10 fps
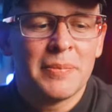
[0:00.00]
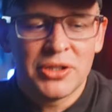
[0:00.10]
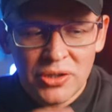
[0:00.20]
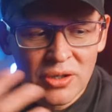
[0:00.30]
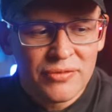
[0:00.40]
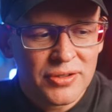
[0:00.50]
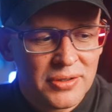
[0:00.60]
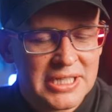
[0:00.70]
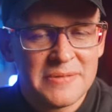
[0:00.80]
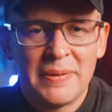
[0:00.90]
But the
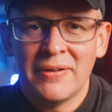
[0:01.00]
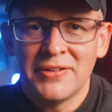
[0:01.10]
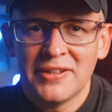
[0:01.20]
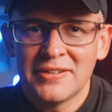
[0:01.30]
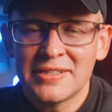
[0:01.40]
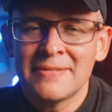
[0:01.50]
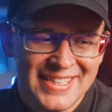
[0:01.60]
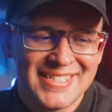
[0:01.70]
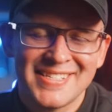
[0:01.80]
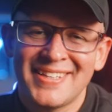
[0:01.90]
overall experience is
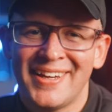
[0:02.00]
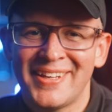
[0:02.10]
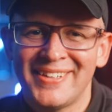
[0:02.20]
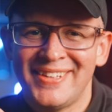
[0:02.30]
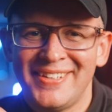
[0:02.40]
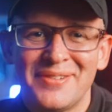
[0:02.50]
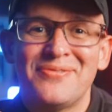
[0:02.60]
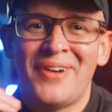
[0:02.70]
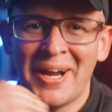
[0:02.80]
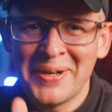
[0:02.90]
this is like the, the
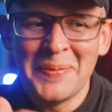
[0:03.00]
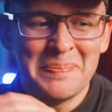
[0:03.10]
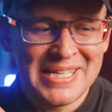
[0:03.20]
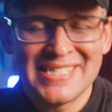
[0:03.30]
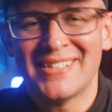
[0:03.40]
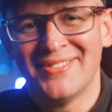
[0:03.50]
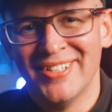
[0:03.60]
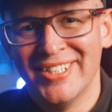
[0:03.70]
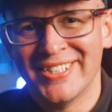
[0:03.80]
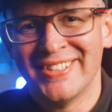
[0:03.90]
final beta
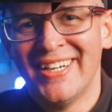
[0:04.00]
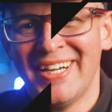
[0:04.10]
version